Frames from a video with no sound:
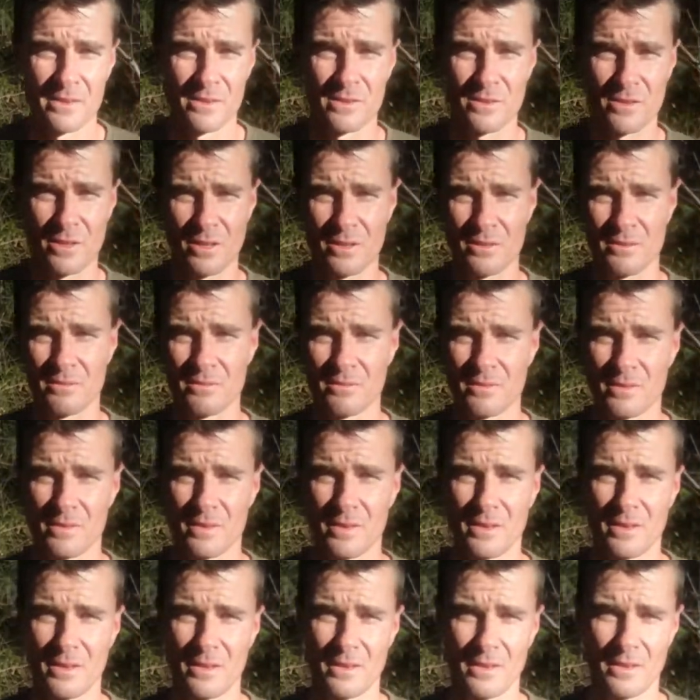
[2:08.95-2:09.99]
So,
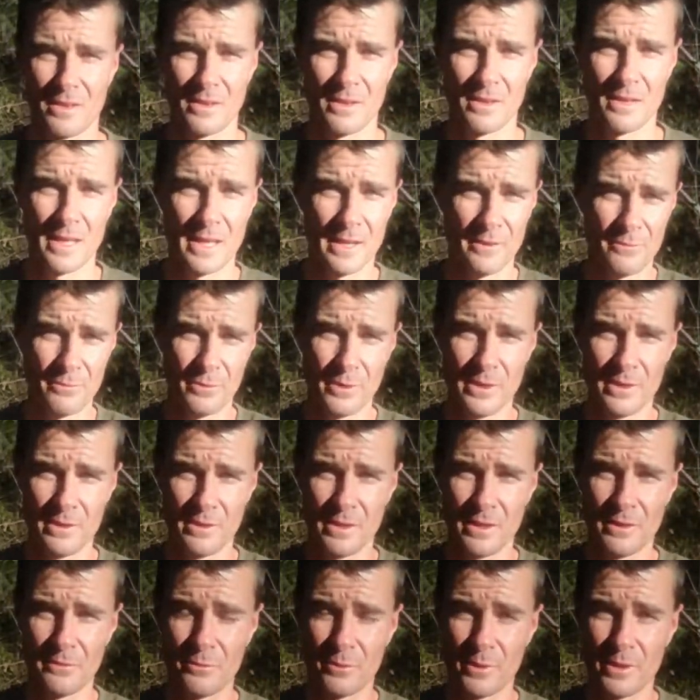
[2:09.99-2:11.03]
if
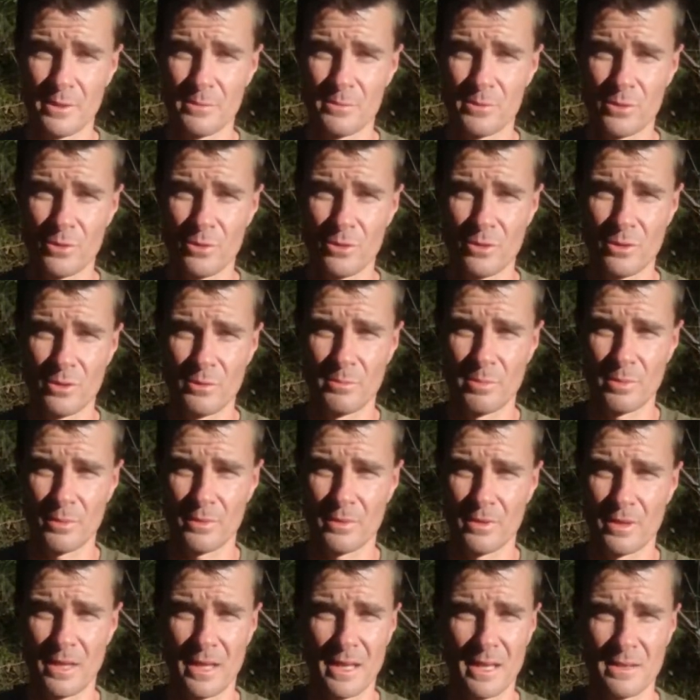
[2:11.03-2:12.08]
we if we absorb
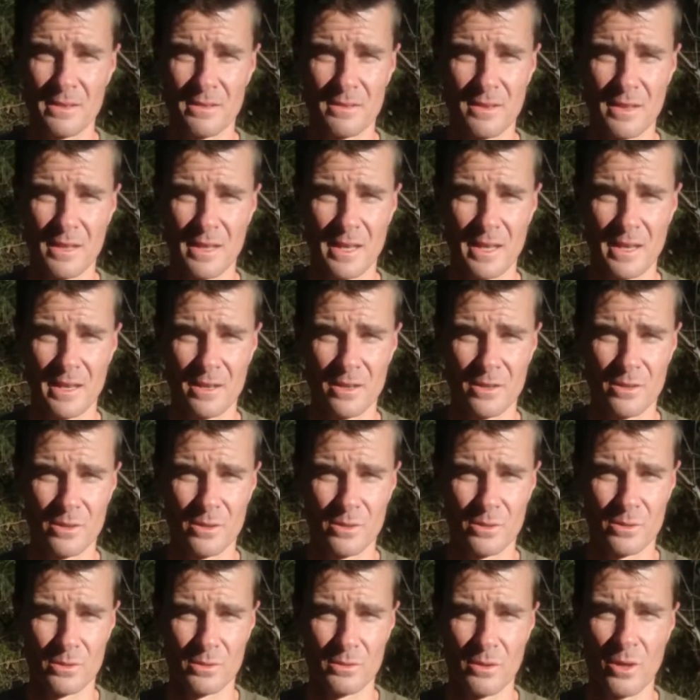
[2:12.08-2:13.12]
and
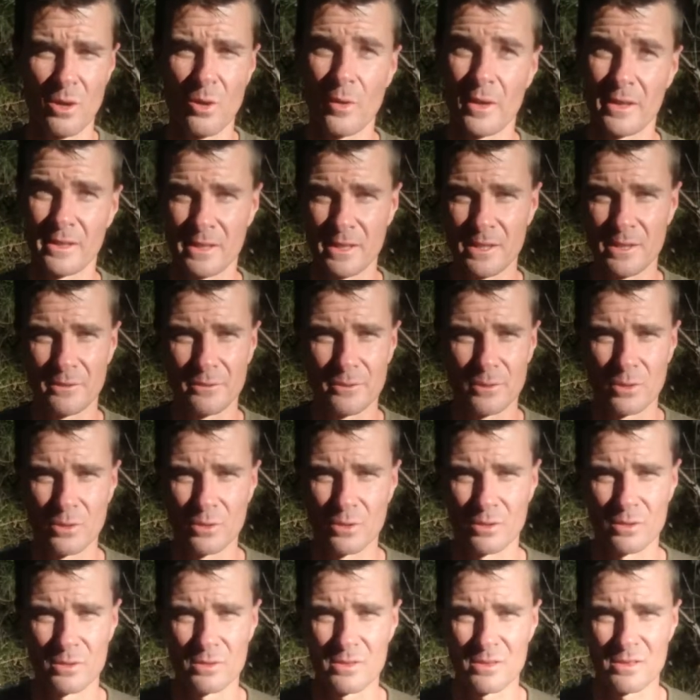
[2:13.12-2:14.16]
our, oh, and then of
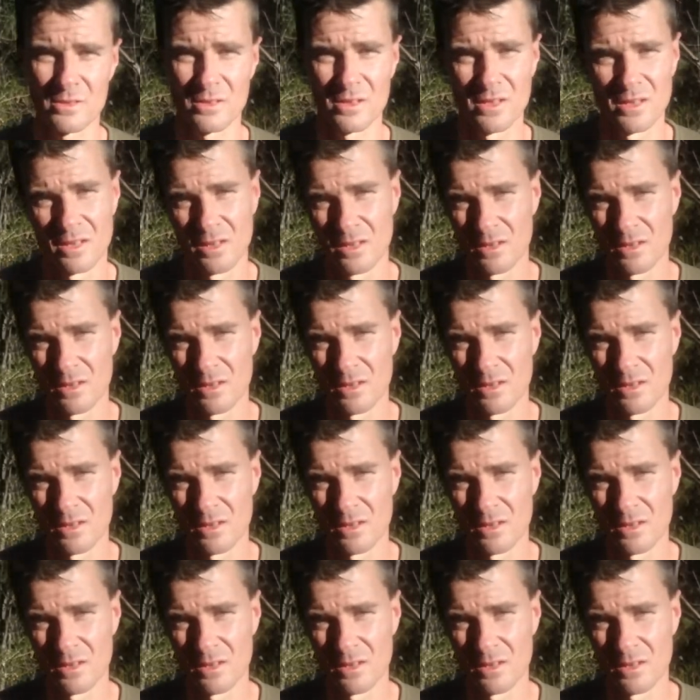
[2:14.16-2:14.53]
course,